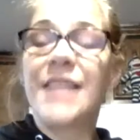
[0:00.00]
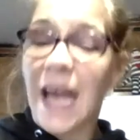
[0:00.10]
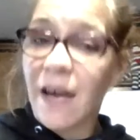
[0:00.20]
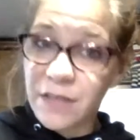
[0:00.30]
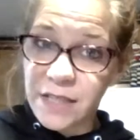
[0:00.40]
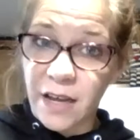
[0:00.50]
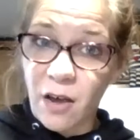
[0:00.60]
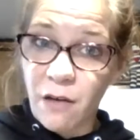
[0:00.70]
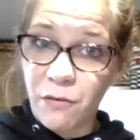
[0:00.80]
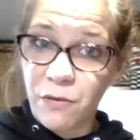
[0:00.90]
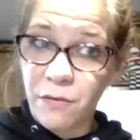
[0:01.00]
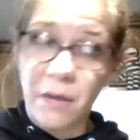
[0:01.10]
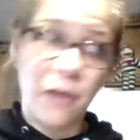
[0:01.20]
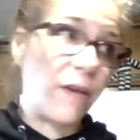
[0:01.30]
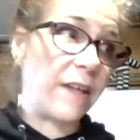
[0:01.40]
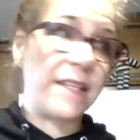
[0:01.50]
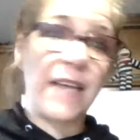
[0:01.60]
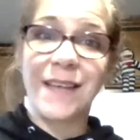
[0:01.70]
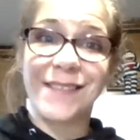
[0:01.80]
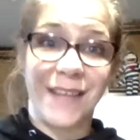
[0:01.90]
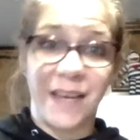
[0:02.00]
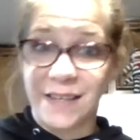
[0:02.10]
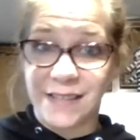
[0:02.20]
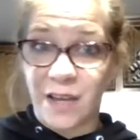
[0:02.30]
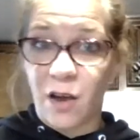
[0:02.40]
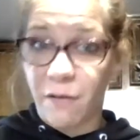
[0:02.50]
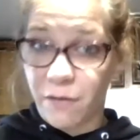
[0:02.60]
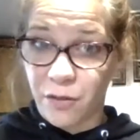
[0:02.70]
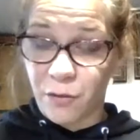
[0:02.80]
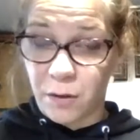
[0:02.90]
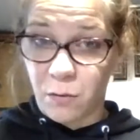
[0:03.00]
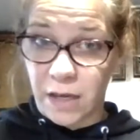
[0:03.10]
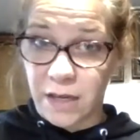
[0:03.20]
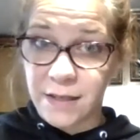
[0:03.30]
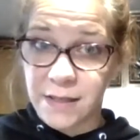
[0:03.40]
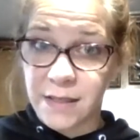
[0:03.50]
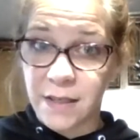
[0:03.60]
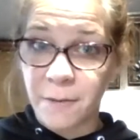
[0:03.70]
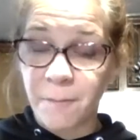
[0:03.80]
have a day off. Matter of fact, he hasn't had a day off in 3 weeks.